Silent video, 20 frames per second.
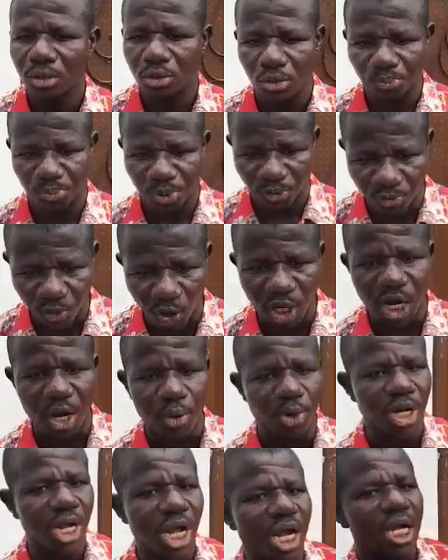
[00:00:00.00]
before they
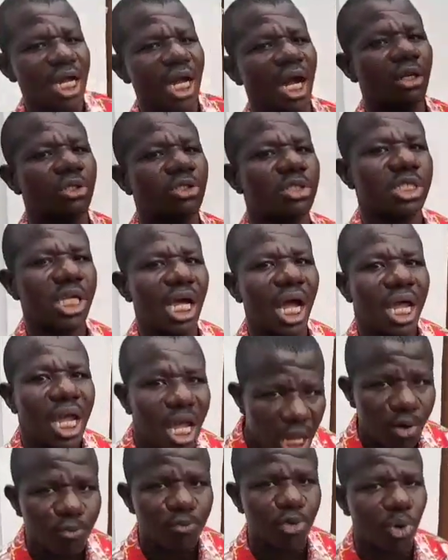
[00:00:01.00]
will carry out their
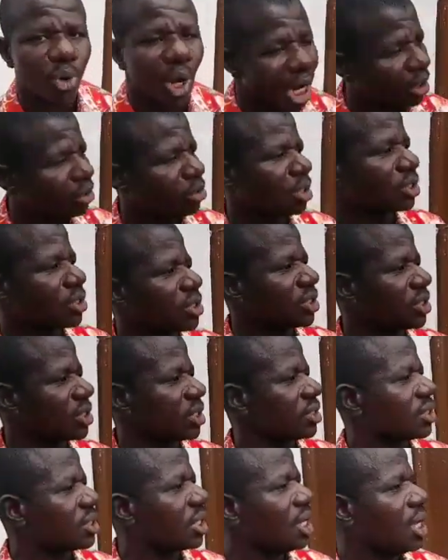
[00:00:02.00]
evil
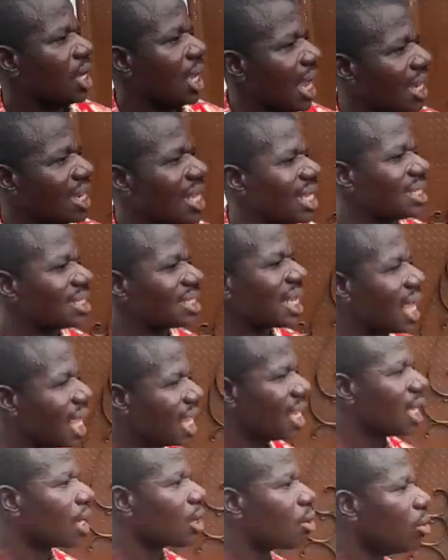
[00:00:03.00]
atrocities against
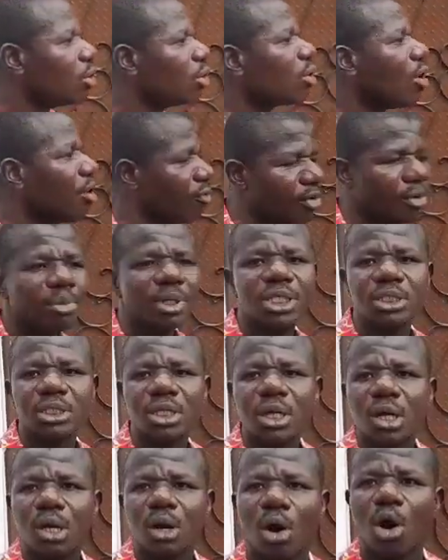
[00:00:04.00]
any good government
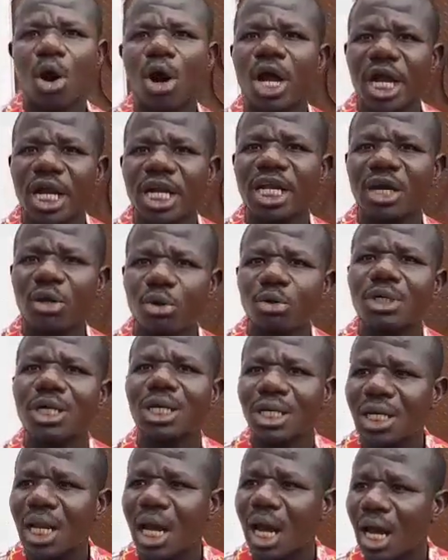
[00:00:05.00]
or any good
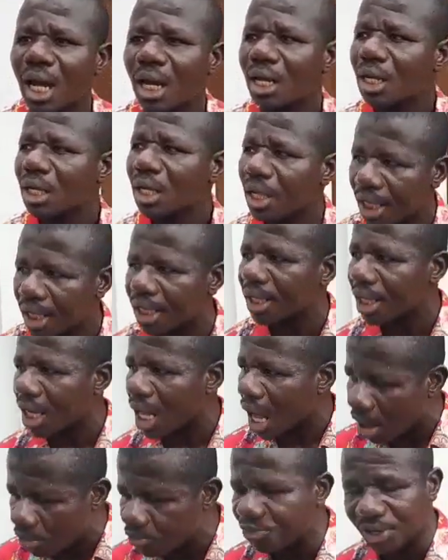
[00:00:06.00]
leader in
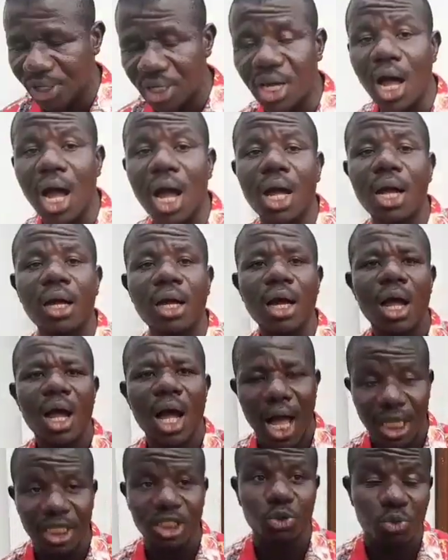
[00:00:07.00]
Africa.
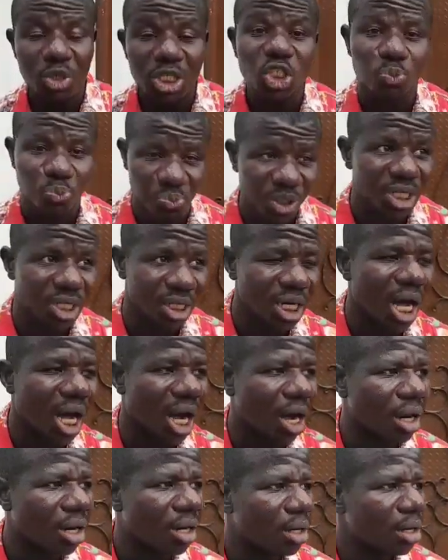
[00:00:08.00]
As we speak
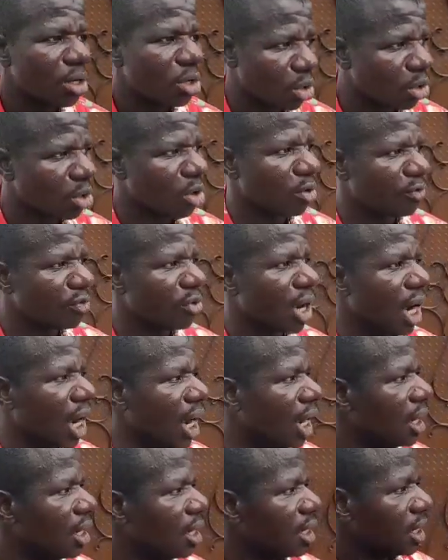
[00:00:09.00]
now, Cote d'Ivoire
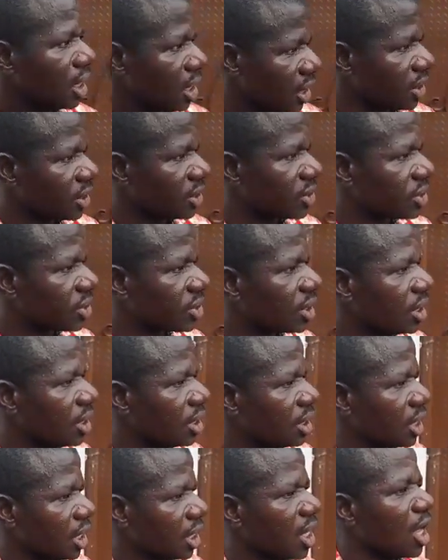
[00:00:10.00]
is
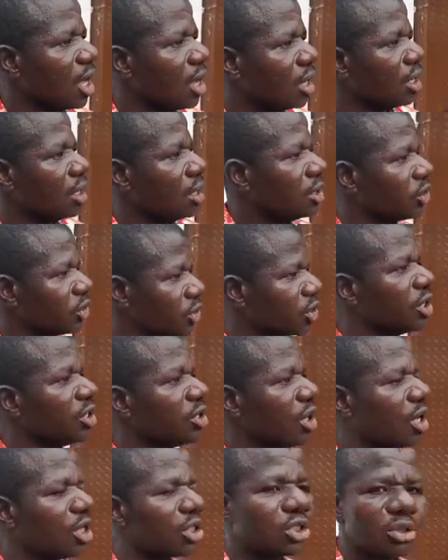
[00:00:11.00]
in a
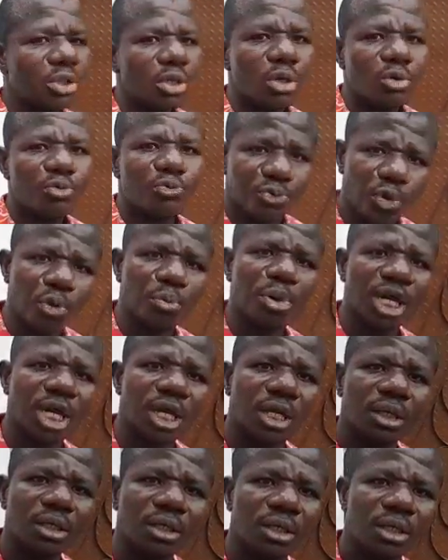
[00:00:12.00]
serious
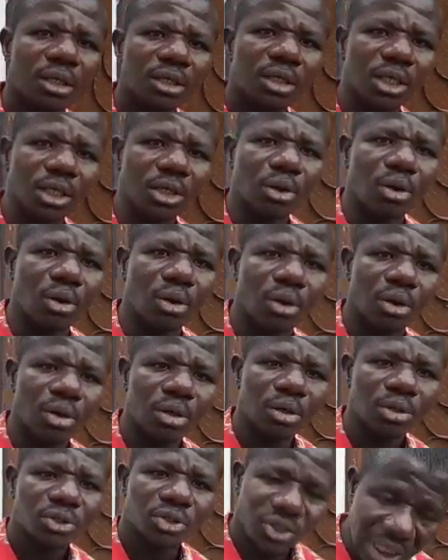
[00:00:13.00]
famine,
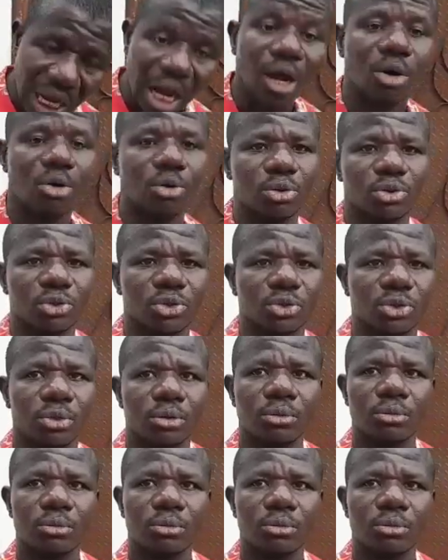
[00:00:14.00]
circles.